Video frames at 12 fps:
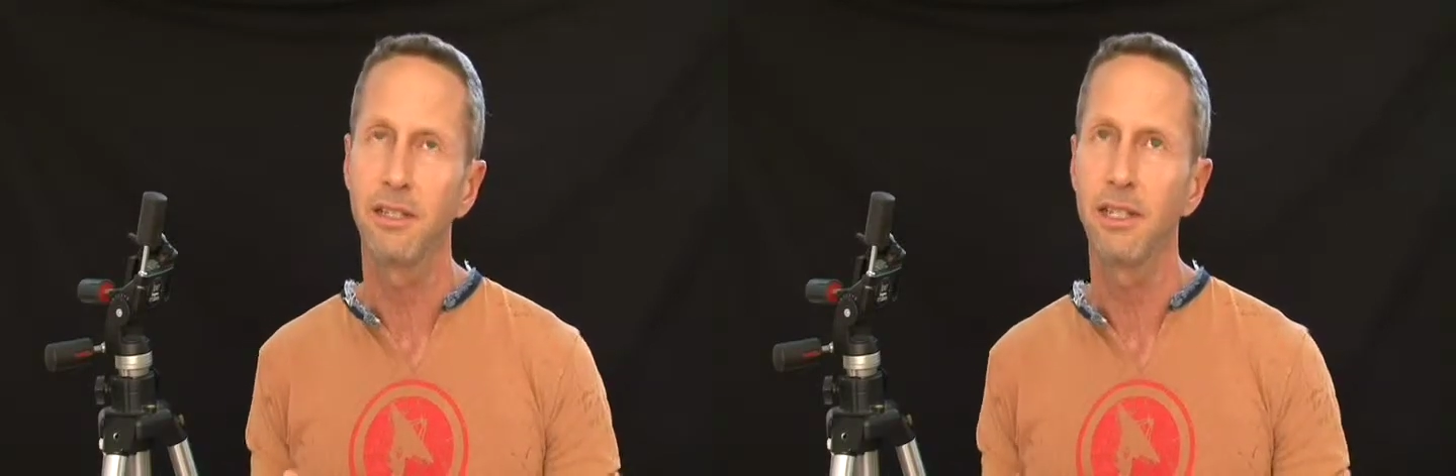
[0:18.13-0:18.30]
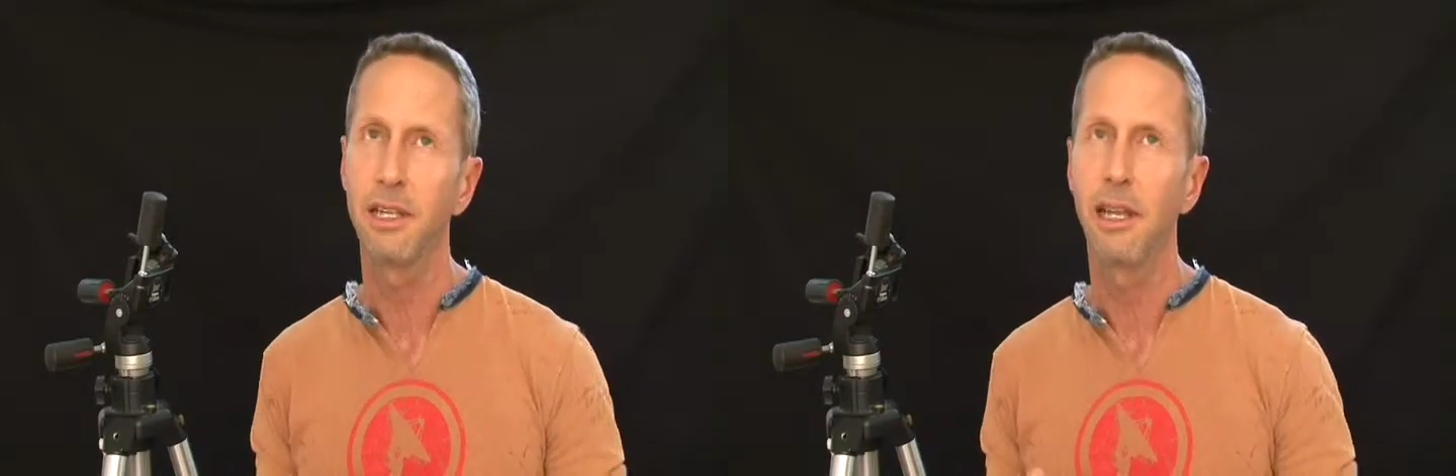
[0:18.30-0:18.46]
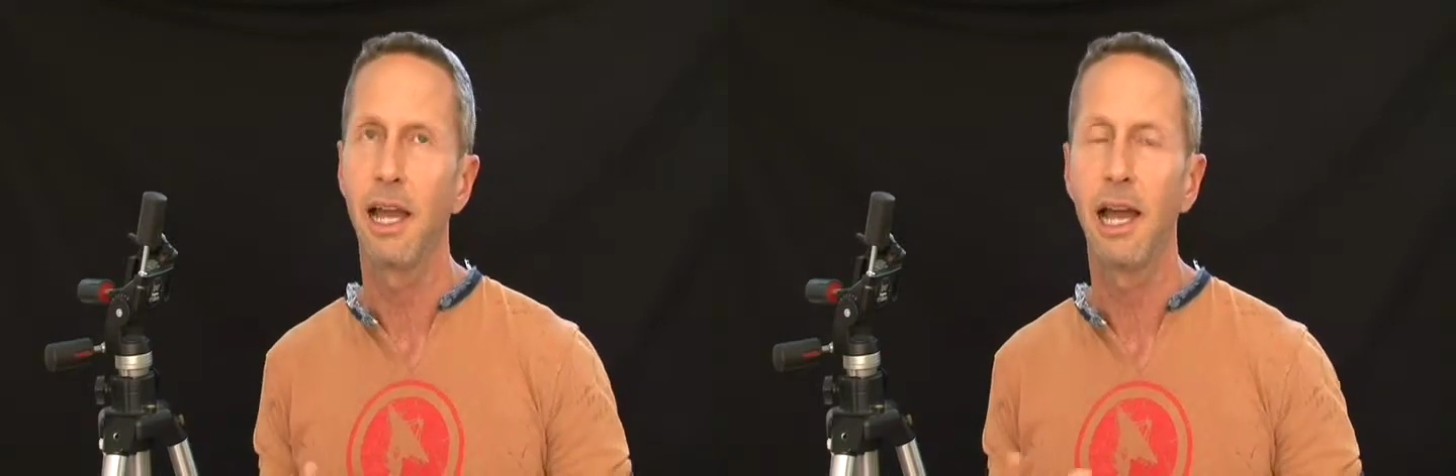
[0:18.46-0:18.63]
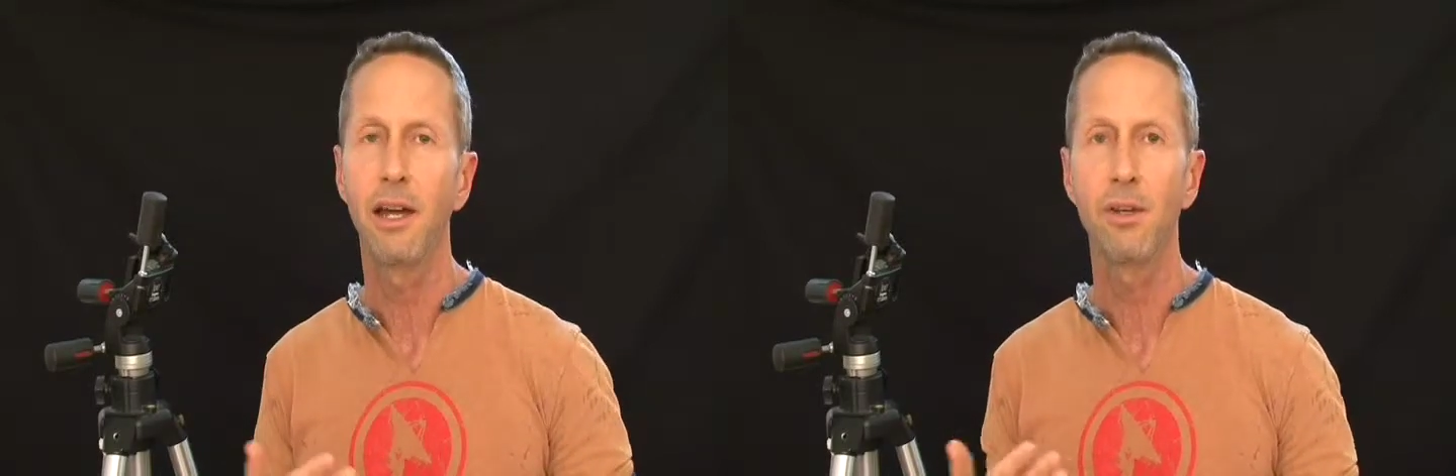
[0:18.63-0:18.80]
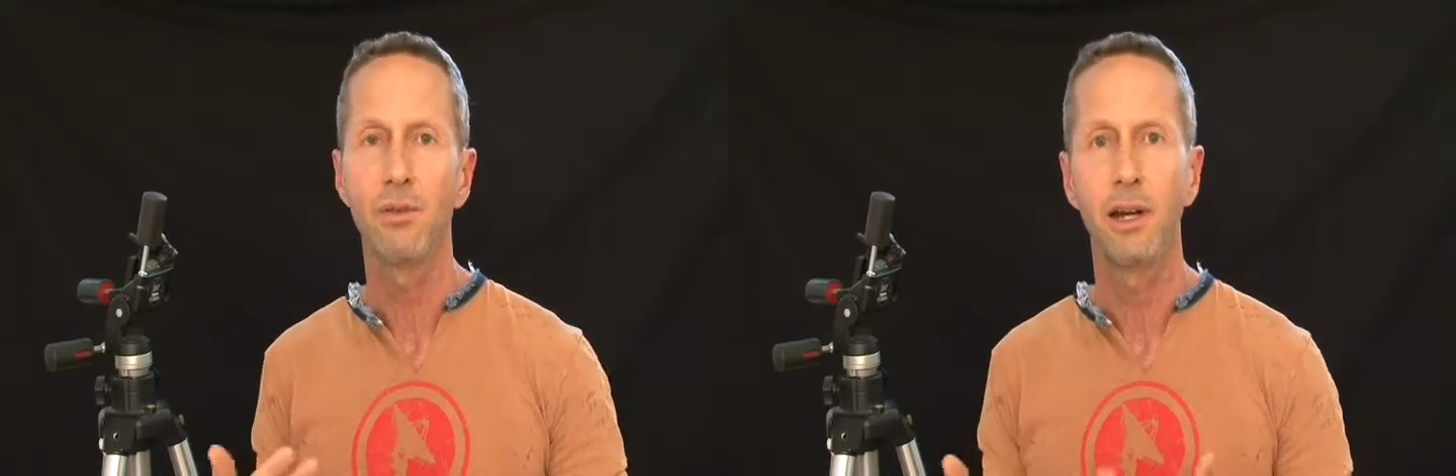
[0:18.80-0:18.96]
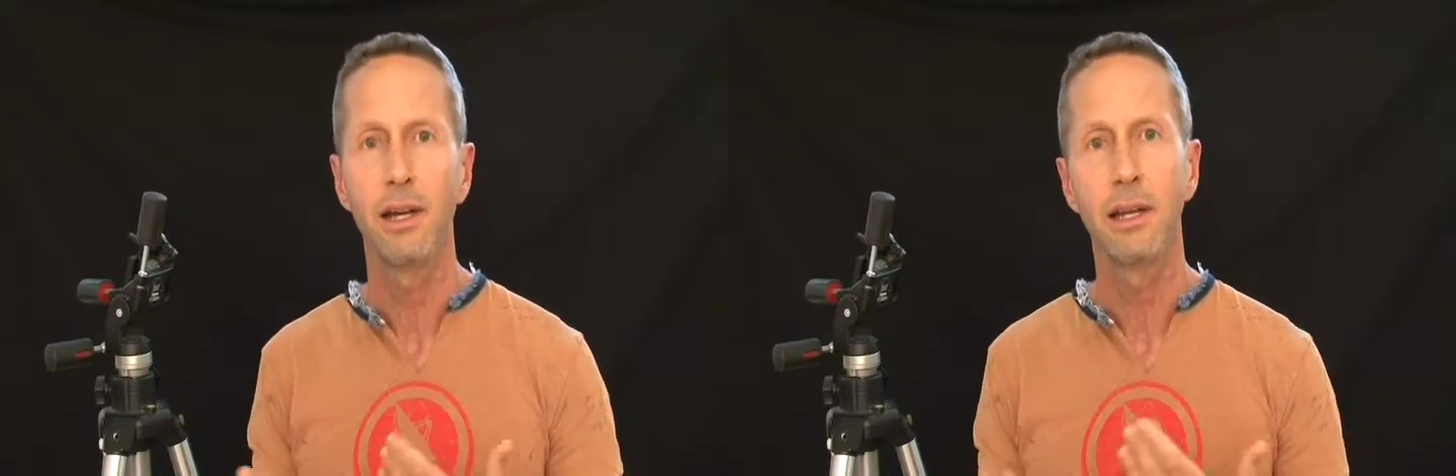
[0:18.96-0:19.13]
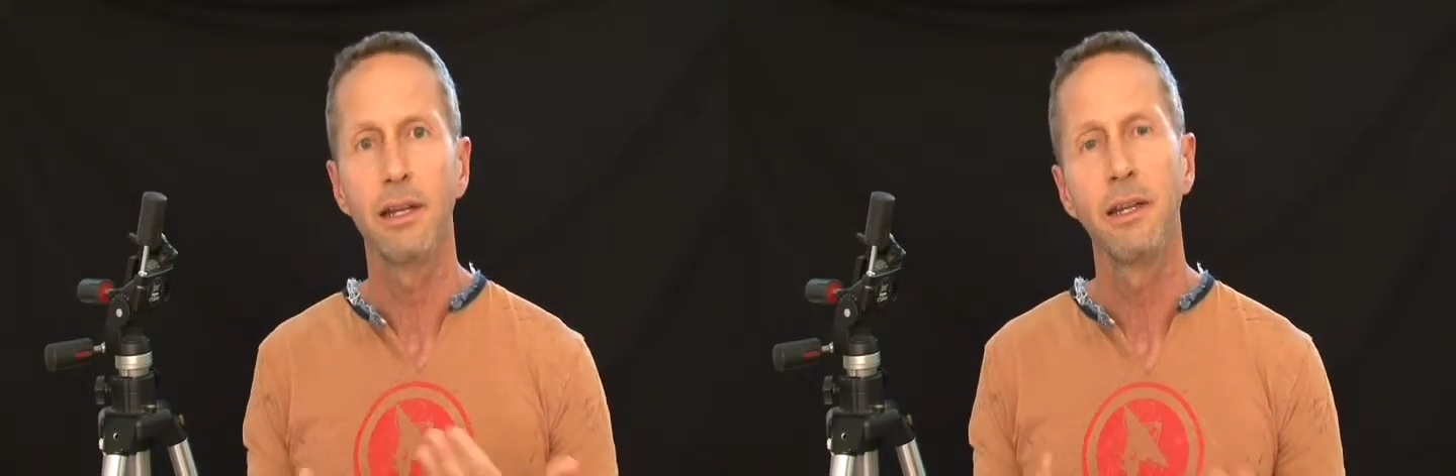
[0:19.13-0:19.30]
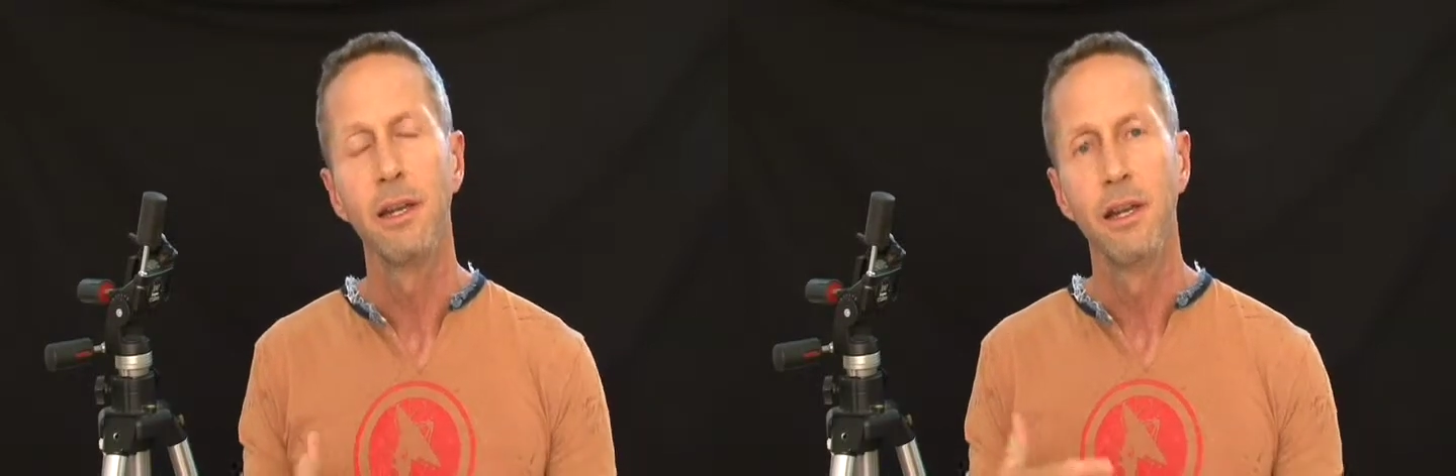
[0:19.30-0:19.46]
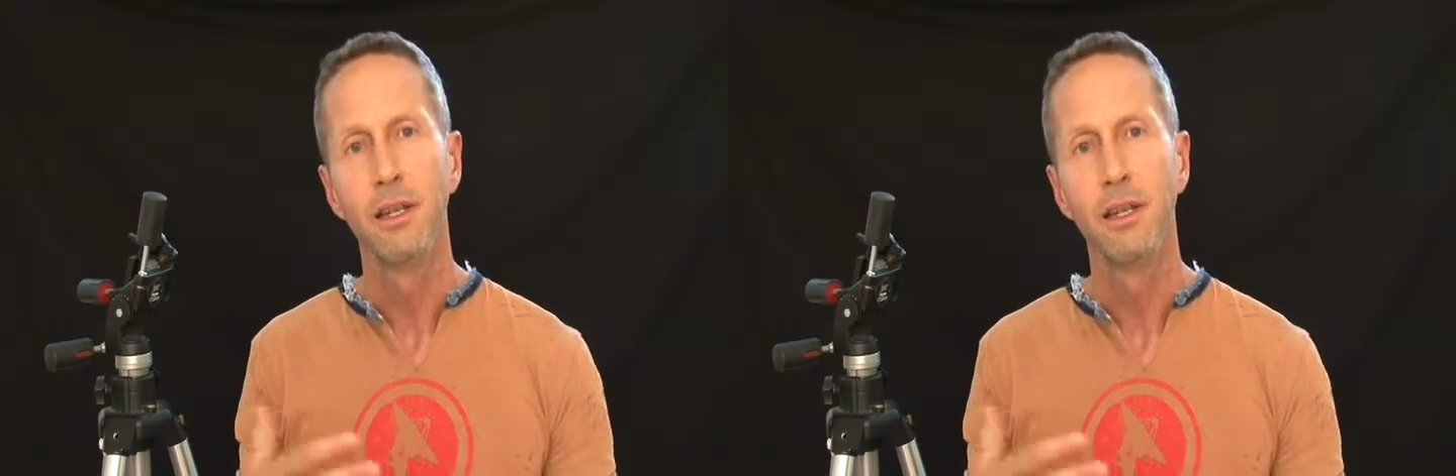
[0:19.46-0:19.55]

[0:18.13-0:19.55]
It's like, how do I